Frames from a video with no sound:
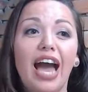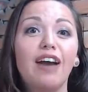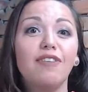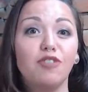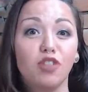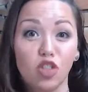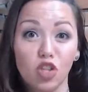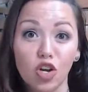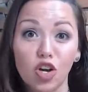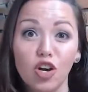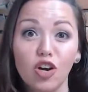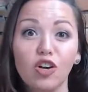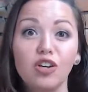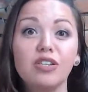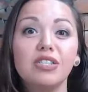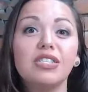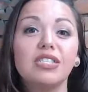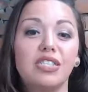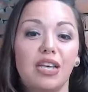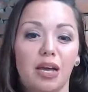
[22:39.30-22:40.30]

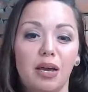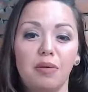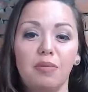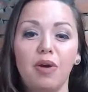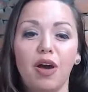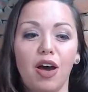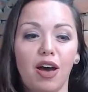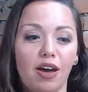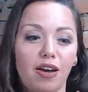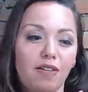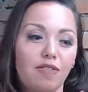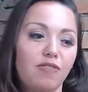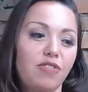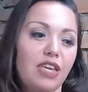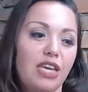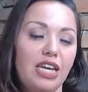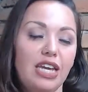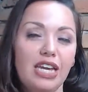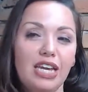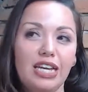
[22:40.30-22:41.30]
learned some of
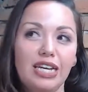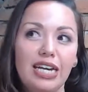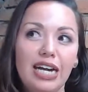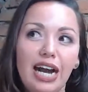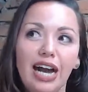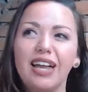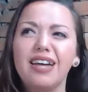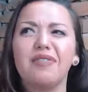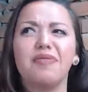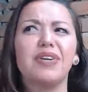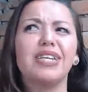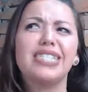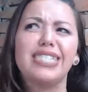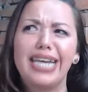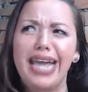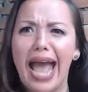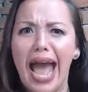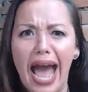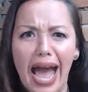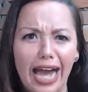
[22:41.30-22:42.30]
the, I don't even want to
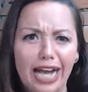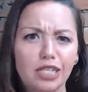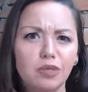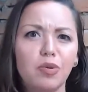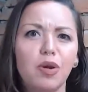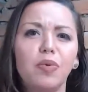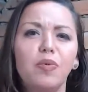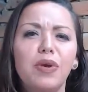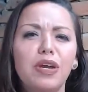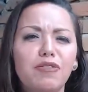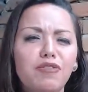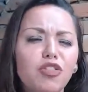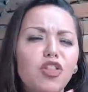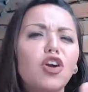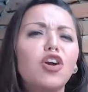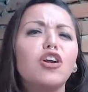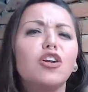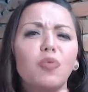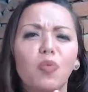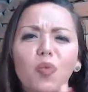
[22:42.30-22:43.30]
say hacks, but we've
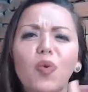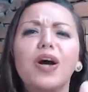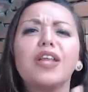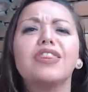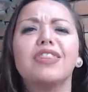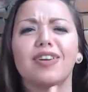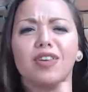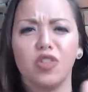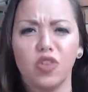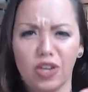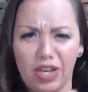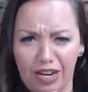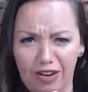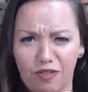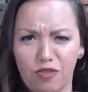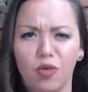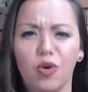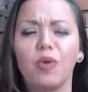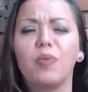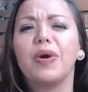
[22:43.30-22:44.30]
learned what they're looking
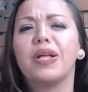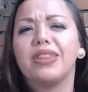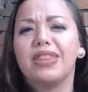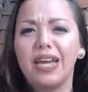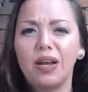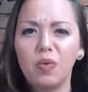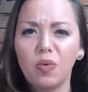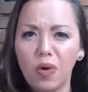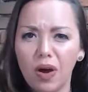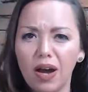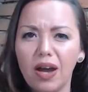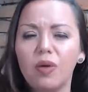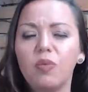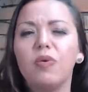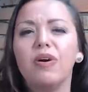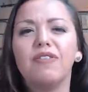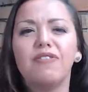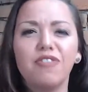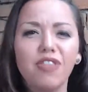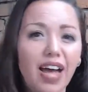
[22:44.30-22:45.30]
for, what they want,
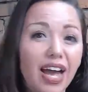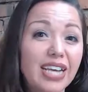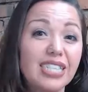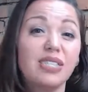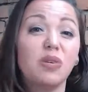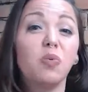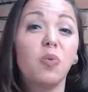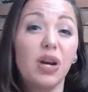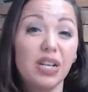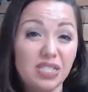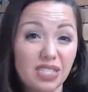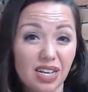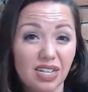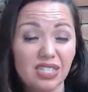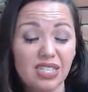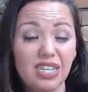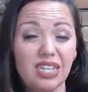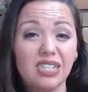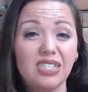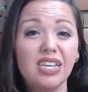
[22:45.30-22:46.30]
what flies and what
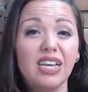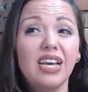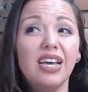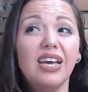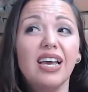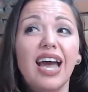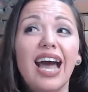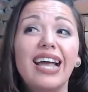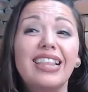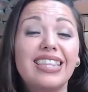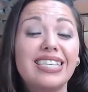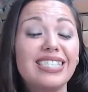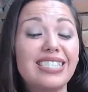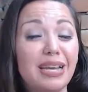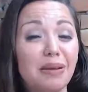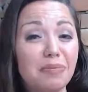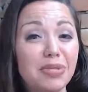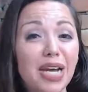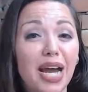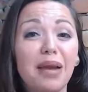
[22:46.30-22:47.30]
doesn't. At the
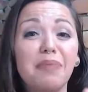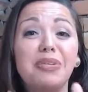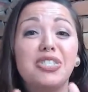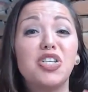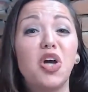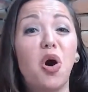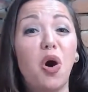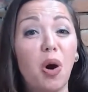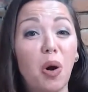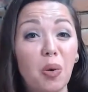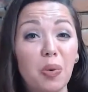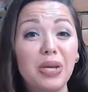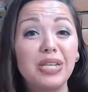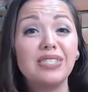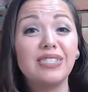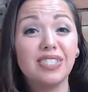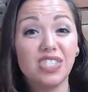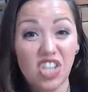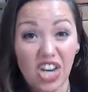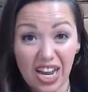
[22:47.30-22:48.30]
same time, it's
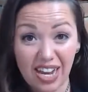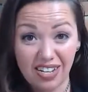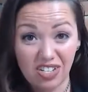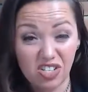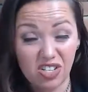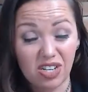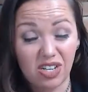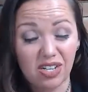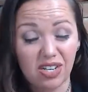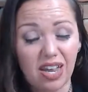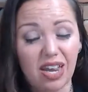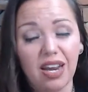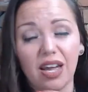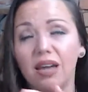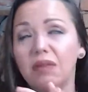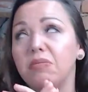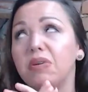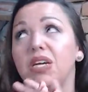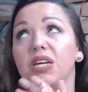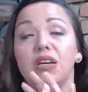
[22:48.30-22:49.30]
always changing. And
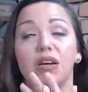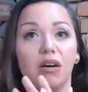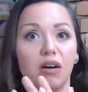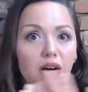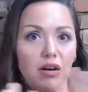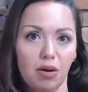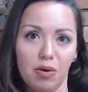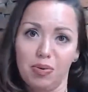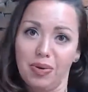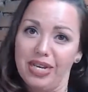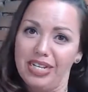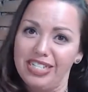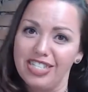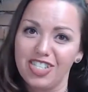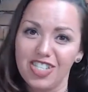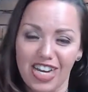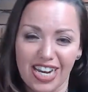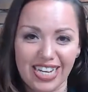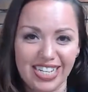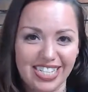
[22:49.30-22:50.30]
I mean, always
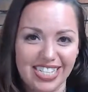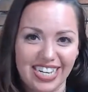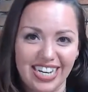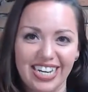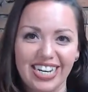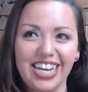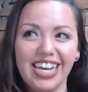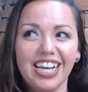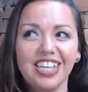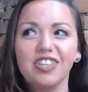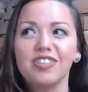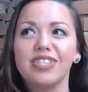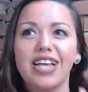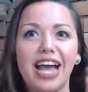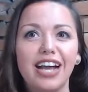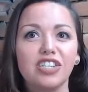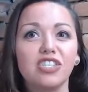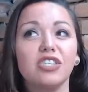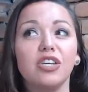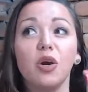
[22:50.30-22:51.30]
changing. There's
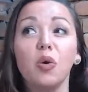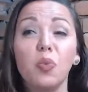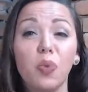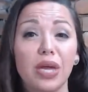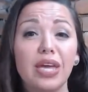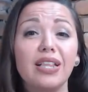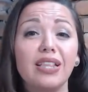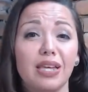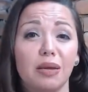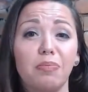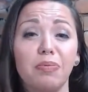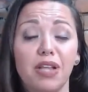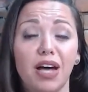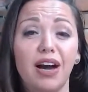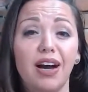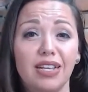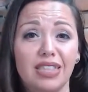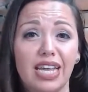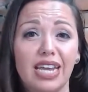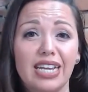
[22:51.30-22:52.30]
actually a weekly
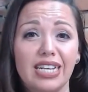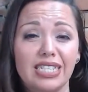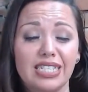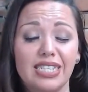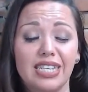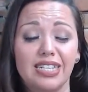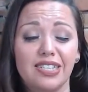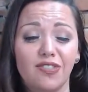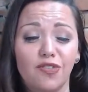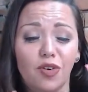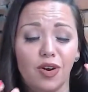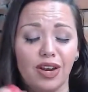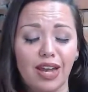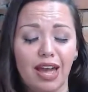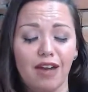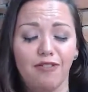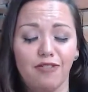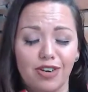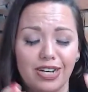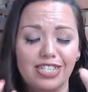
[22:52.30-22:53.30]
blog that exists for
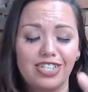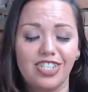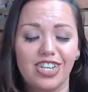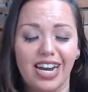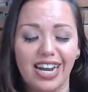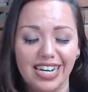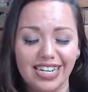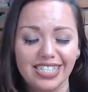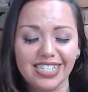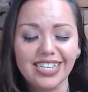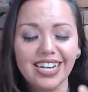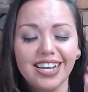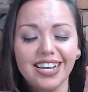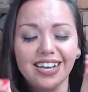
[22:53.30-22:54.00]
every change